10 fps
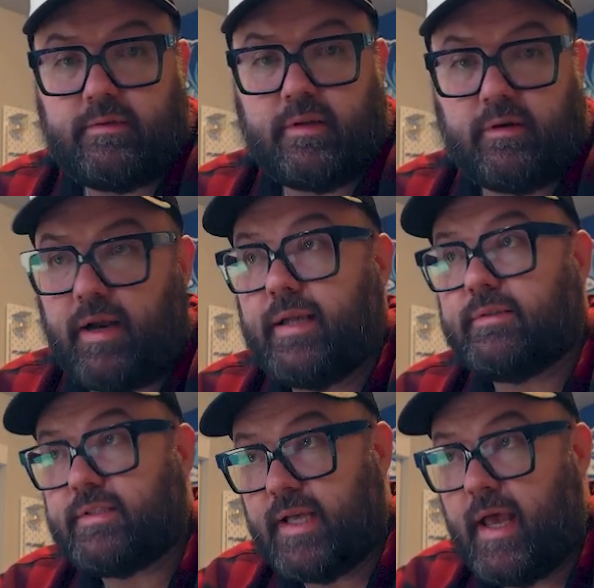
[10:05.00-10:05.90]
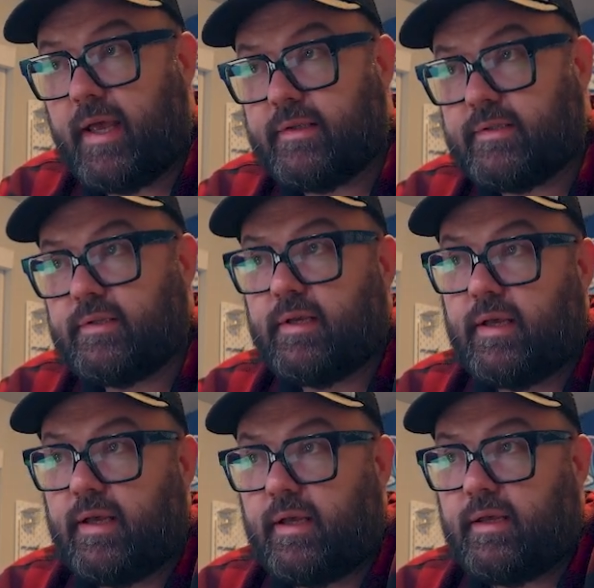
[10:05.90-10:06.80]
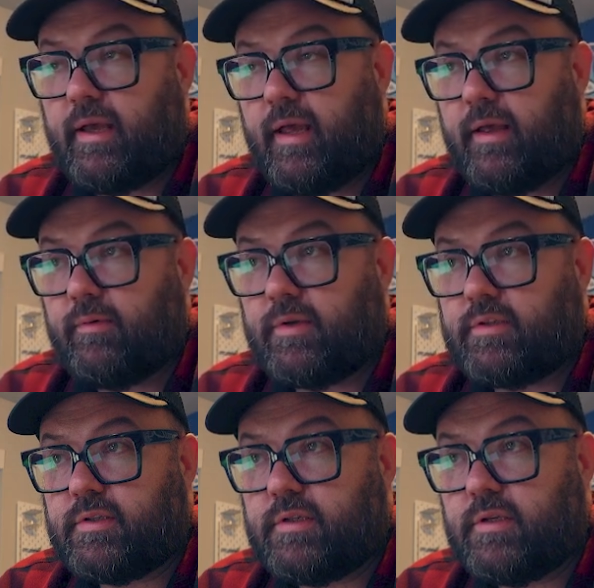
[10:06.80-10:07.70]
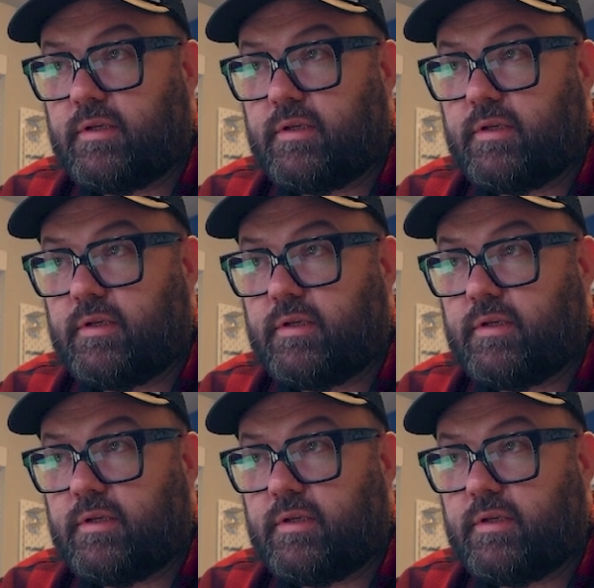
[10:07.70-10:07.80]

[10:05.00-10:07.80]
to the right size, which